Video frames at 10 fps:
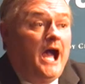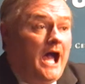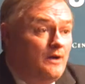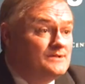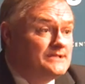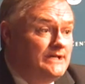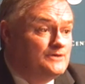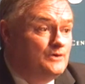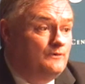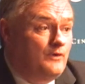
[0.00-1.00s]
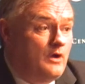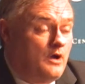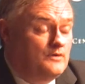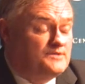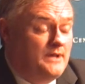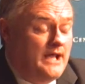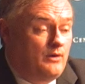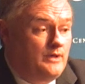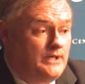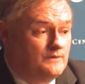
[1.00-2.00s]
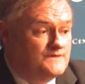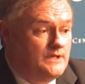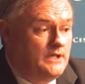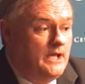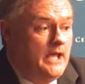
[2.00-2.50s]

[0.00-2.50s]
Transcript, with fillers: I was an intern for Congressman Howard Nielsen,